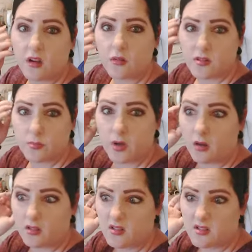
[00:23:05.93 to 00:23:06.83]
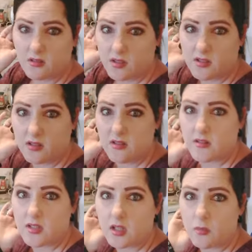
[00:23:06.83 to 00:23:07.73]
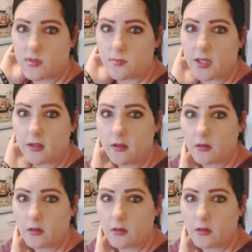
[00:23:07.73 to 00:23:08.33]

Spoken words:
I was starting to think it was me.